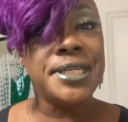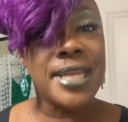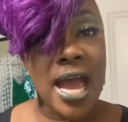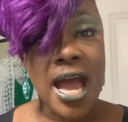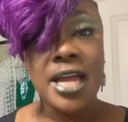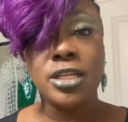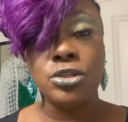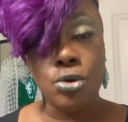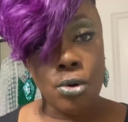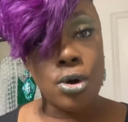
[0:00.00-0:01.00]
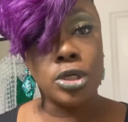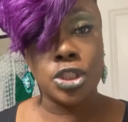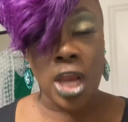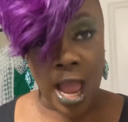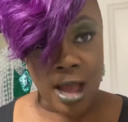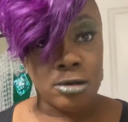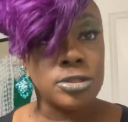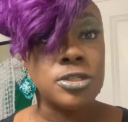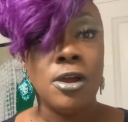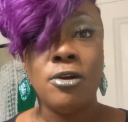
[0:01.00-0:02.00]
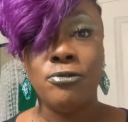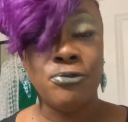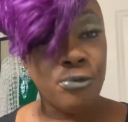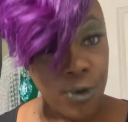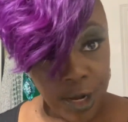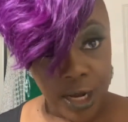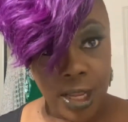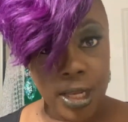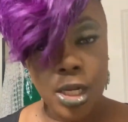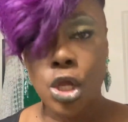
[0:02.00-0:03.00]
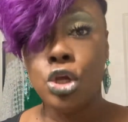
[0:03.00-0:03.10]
not your child's friend.